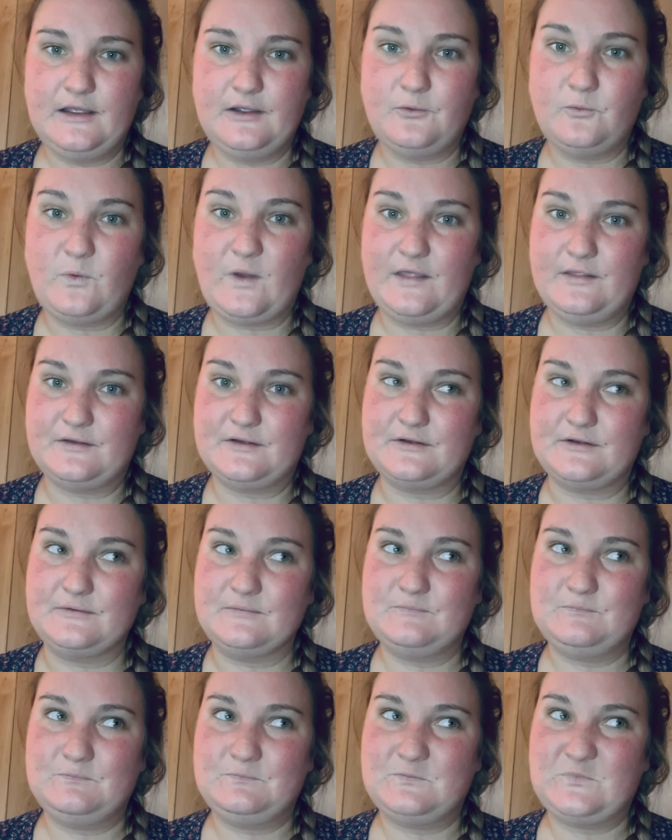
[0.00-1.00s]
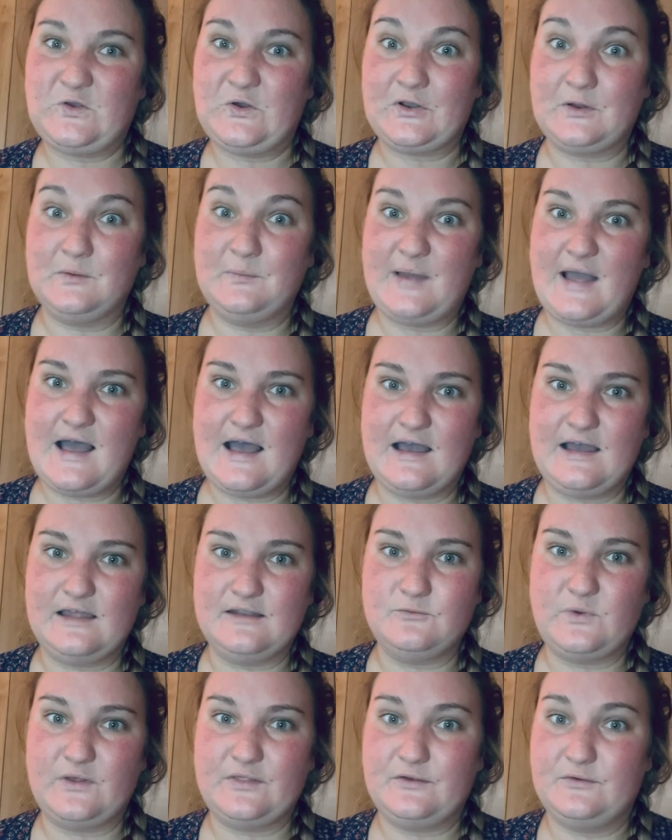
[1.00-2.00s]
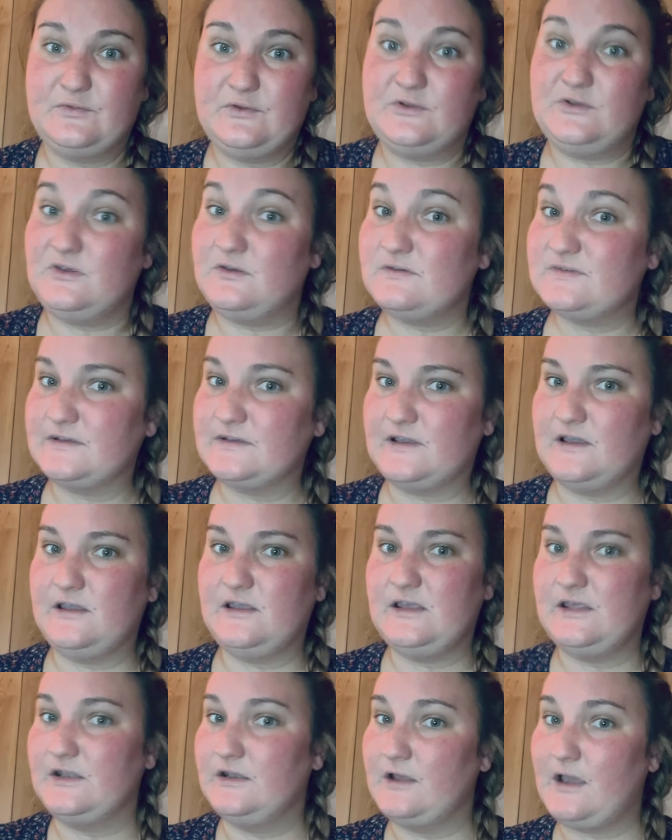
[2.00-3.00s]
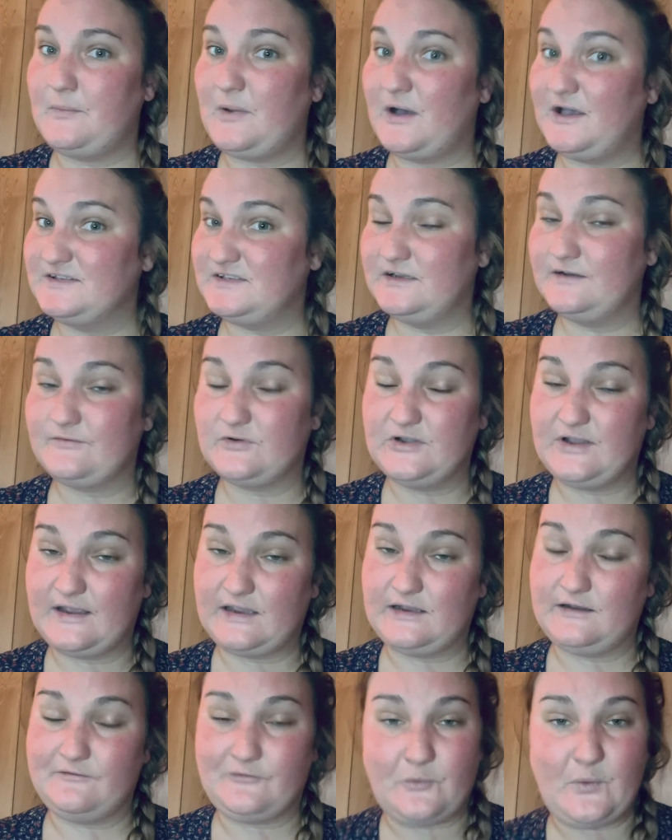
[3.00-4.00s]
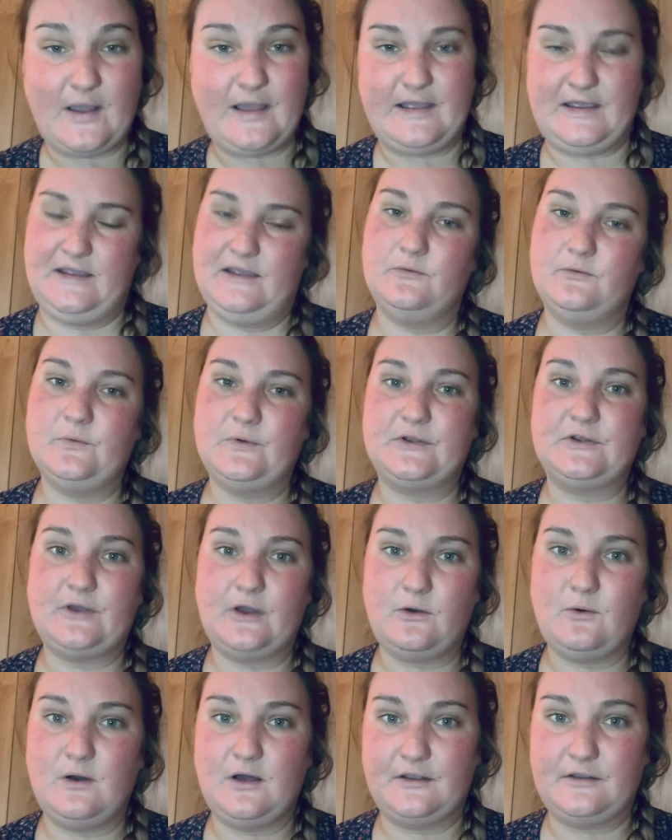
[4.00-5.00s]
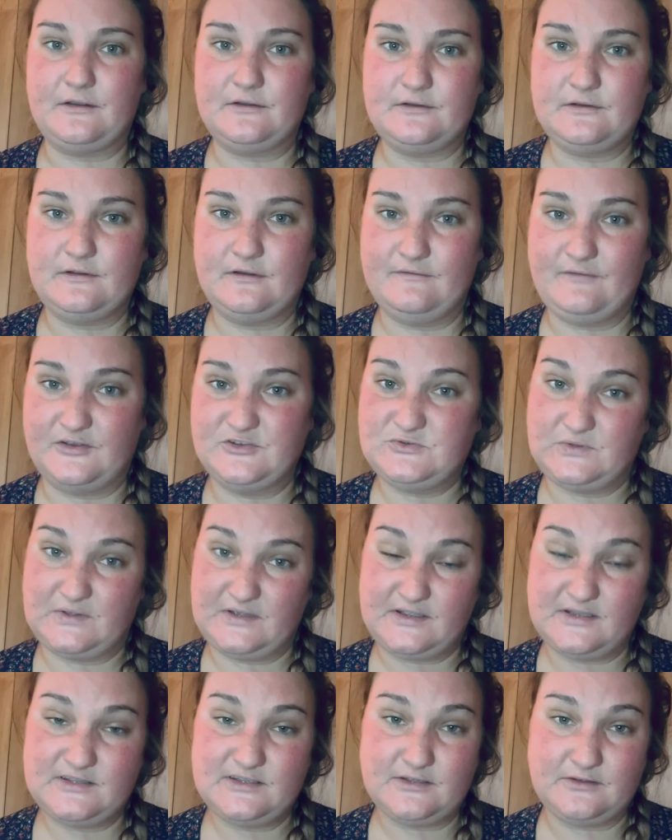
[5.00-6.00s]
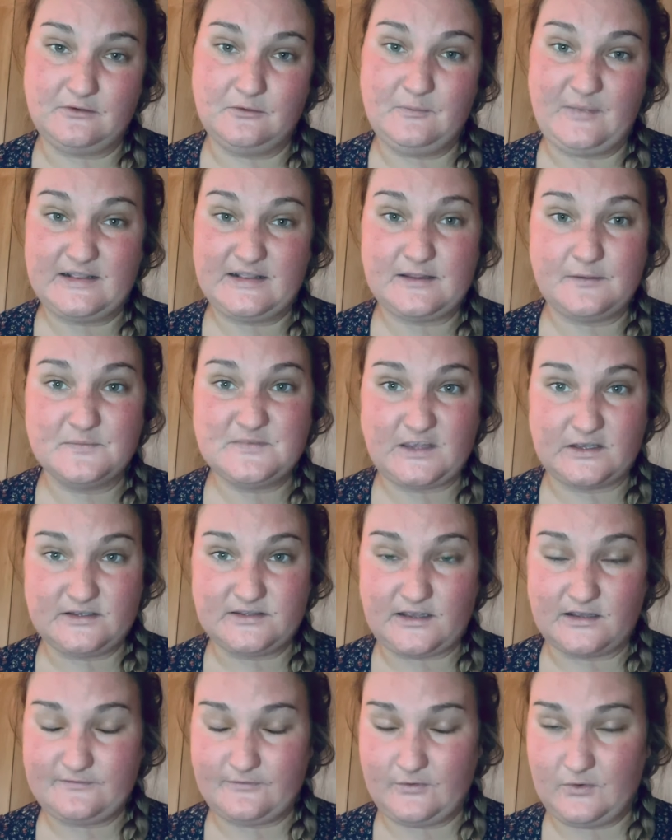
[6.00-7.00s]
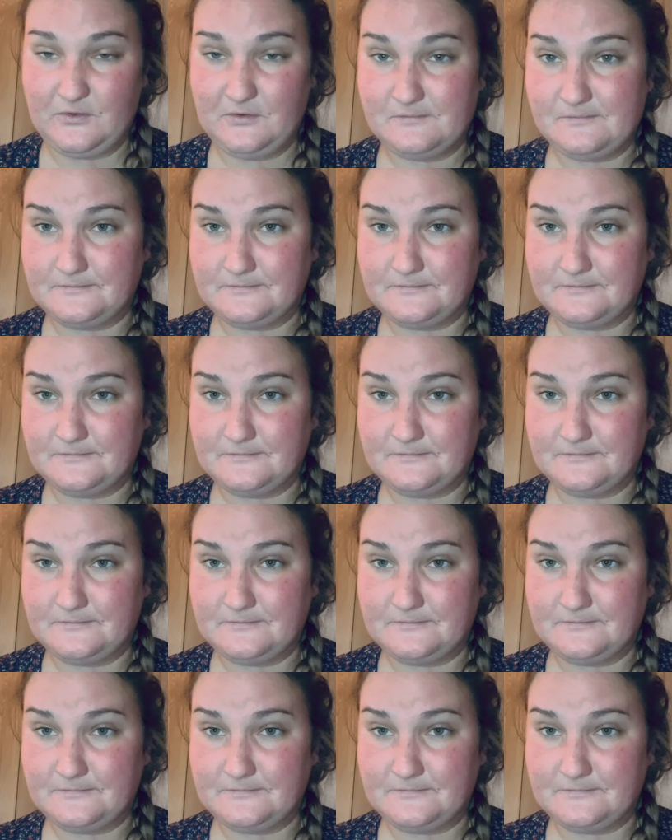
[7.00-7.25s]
whether good or bad, whether they're using it in a positive or negative way, it would go on eventually to make them successful.